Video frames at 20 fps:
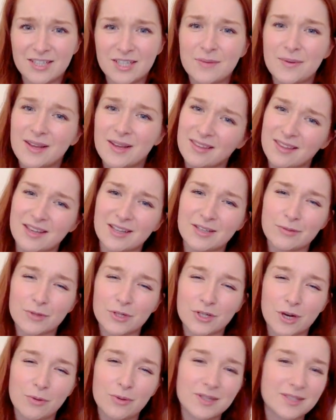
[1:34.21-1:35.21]
doing things
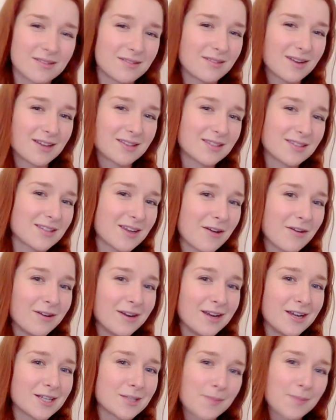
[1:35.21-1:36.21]
which I wasn't
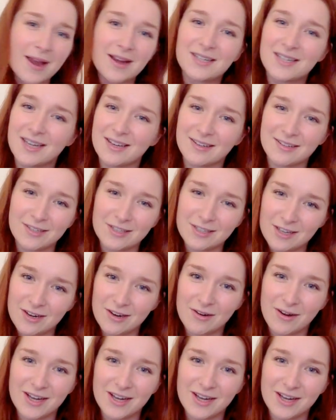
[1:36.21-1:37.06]
necessarily expecting to do.